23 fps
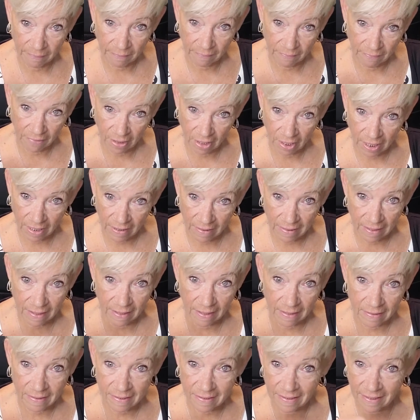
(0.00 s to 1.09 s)
if you like
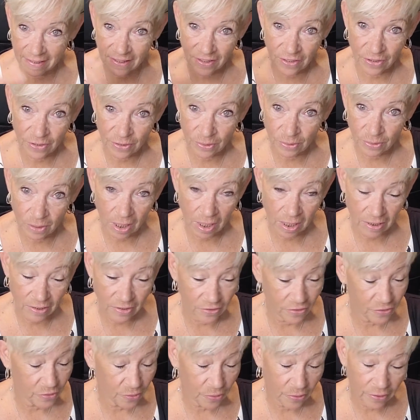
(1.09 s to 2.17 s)
this. I do
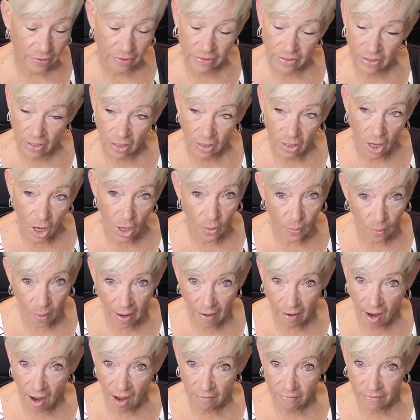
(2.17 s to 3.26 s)
tutorials quite
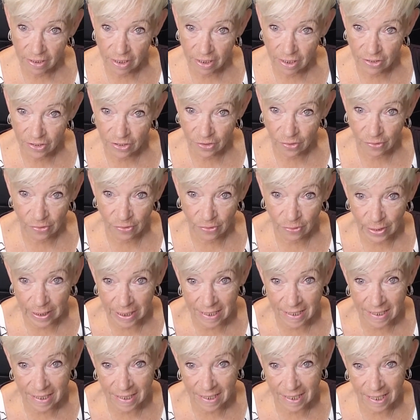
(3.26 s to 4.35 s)
often to show you
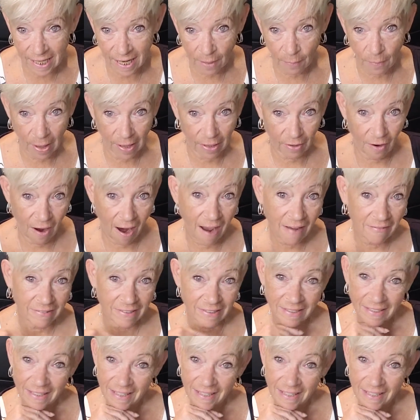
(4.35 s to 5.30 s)
easy DIY crafts.